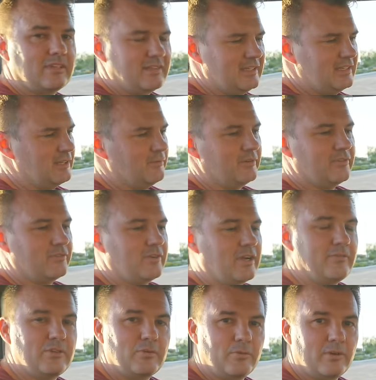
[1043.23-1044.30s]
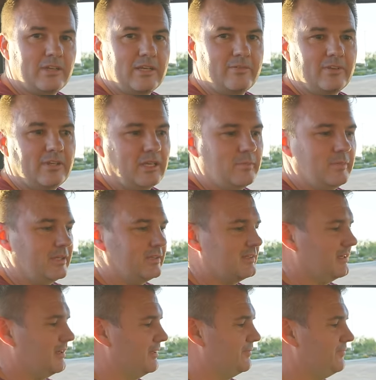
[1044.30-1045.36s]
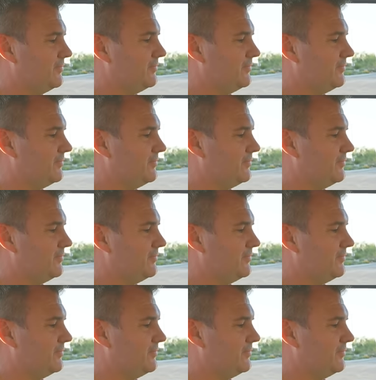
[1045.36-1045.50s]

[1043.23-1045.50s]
I think he wants to drive it to work every day, but uh,